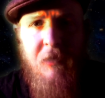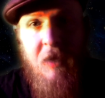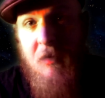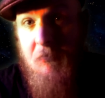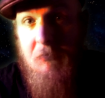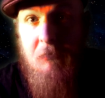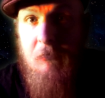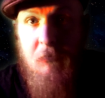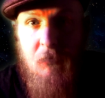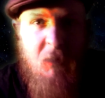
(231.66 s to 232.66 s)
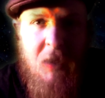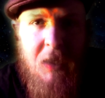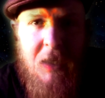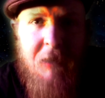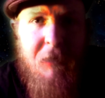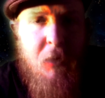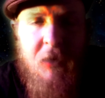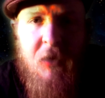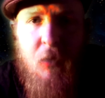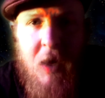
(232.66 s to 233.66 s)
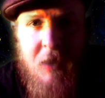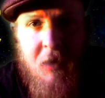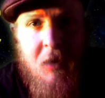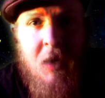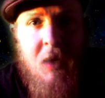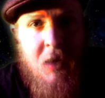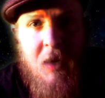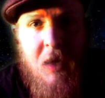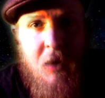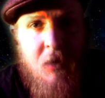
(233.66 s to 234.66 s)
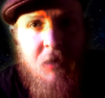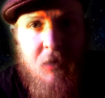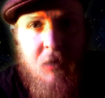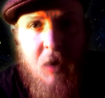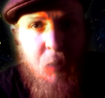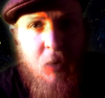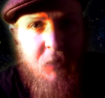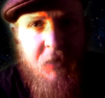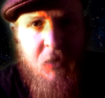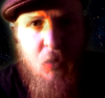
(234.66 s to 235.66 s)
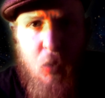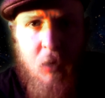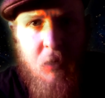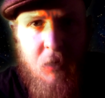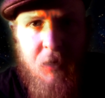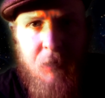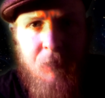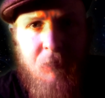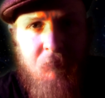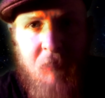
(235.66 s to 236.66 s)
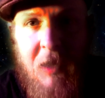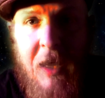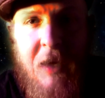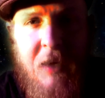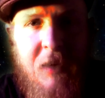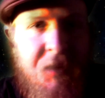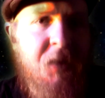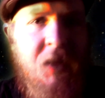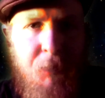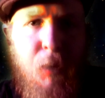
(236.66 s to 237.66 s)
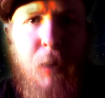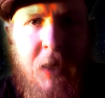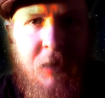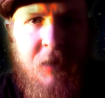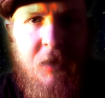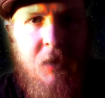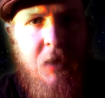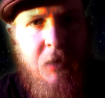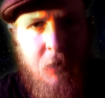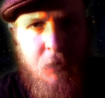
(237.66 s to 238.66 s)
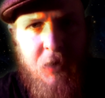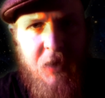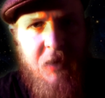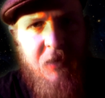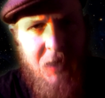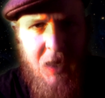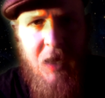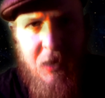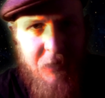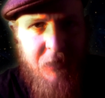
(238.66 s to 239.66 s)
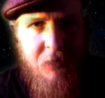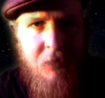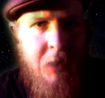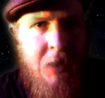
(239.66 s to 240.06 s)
that influence the way that a character approaches the world. Leia is a diplomat and Luke is an ace.